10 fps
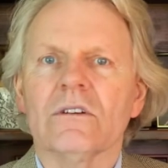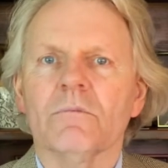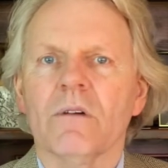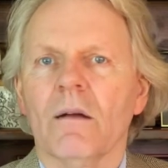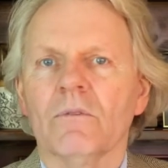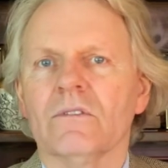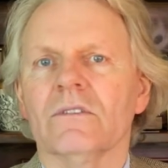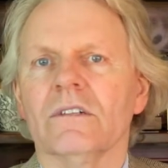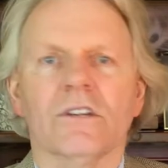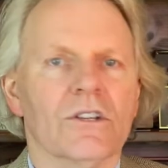They're
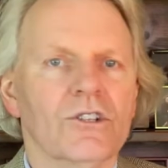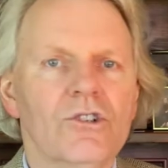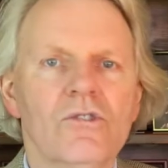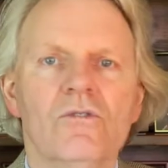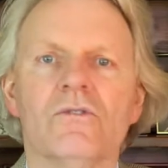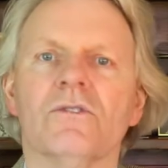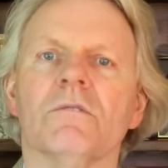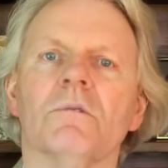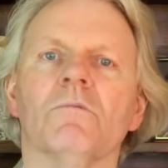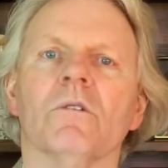perhaps in the news,
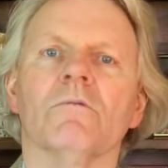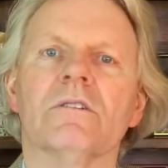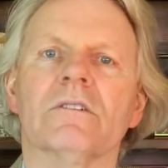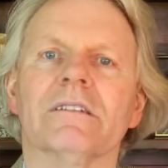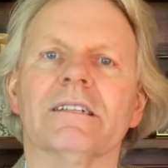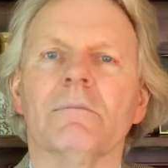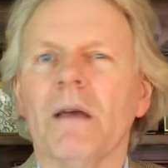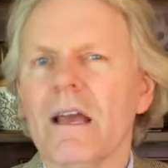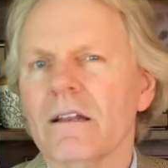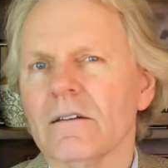they've been more recently
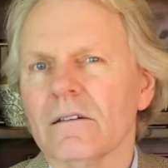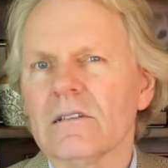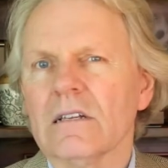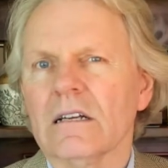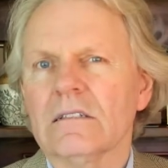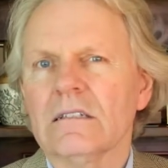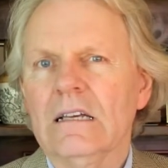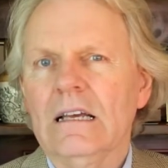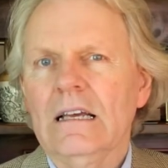debated or discussed